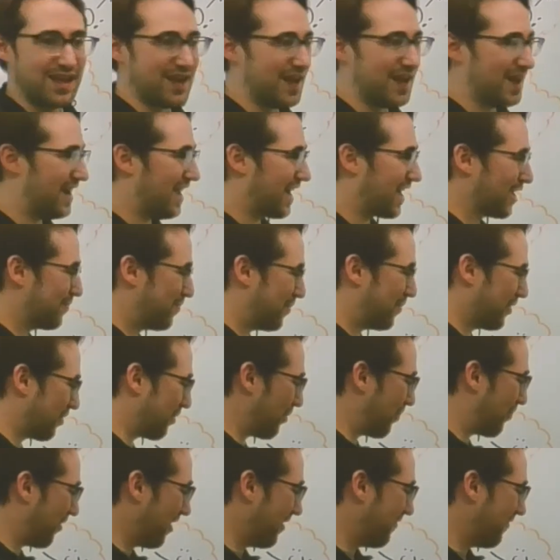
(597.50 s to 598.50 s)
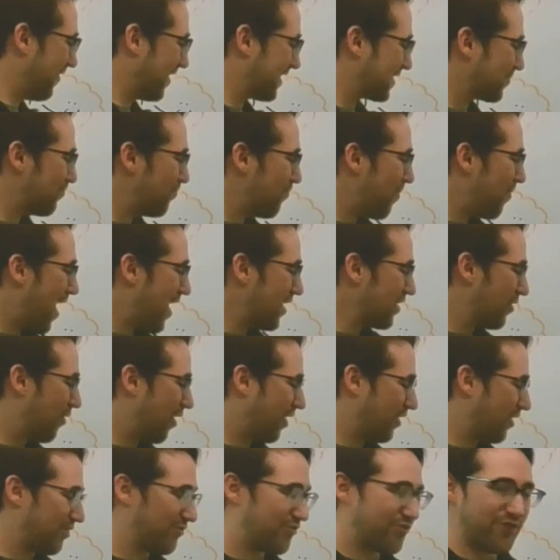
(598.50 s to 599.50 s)
and I can put the prefix mono
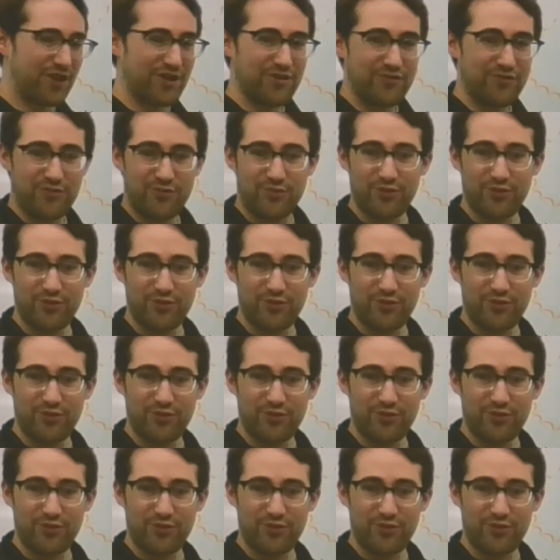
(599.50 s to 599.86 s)
on the front